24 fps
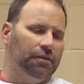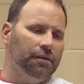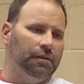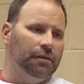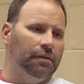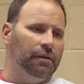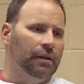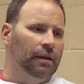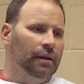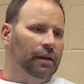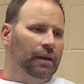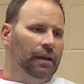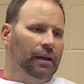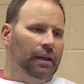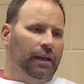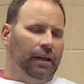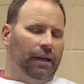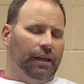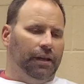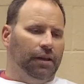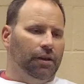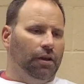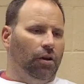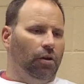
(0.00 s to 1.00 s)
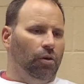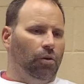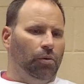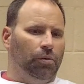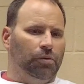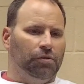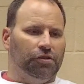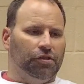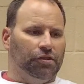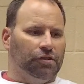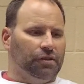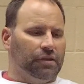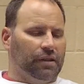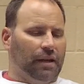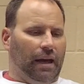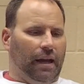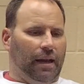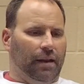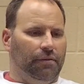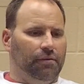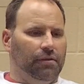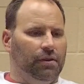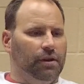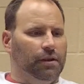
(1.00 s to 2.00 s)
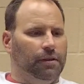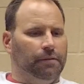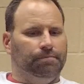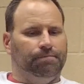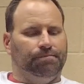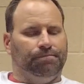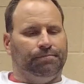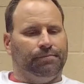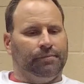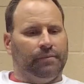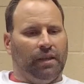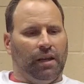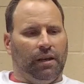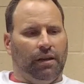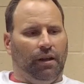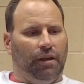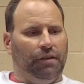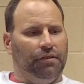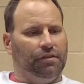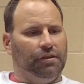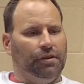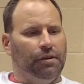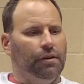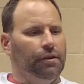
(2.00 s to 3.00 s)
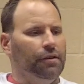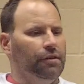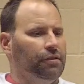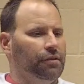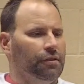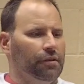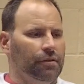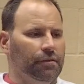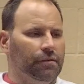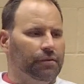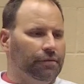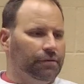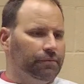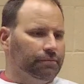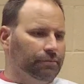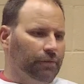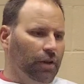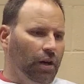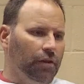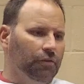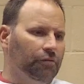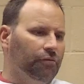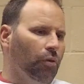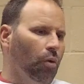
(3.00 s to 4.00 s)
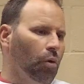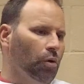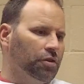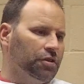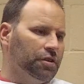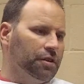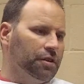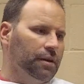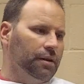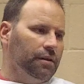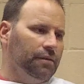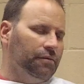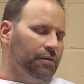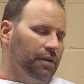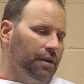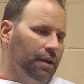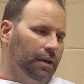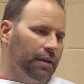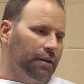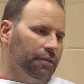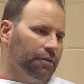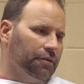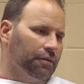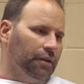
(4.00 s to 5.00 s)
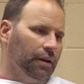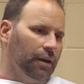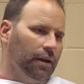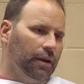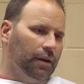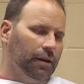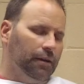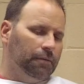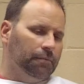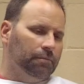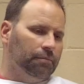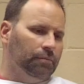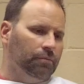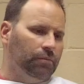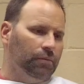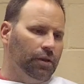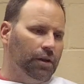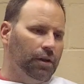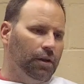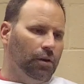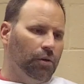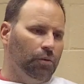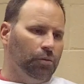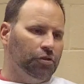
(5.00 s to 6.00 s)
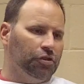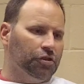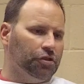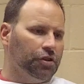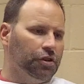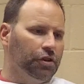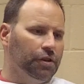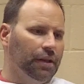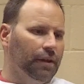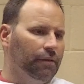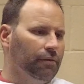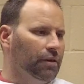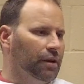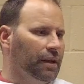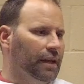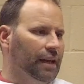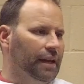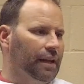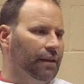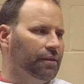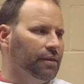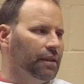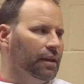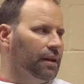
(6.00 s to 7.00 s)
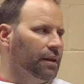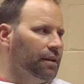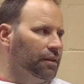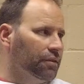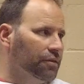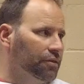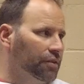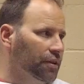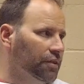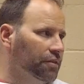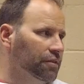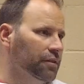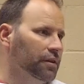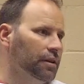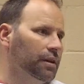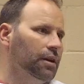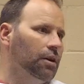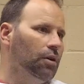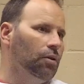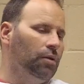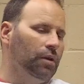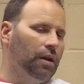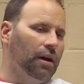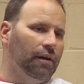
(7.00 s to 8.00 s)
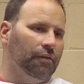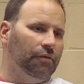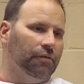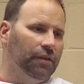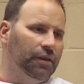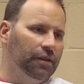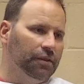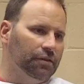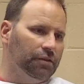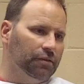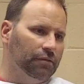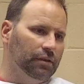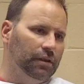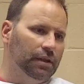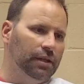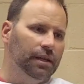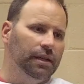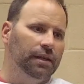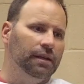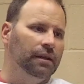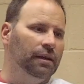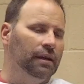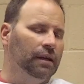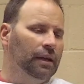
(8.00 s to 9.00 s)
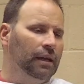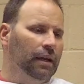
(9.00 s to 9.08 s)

And, it was just kind of a series of unfortunate events. We just could never get anything consistently going offensively.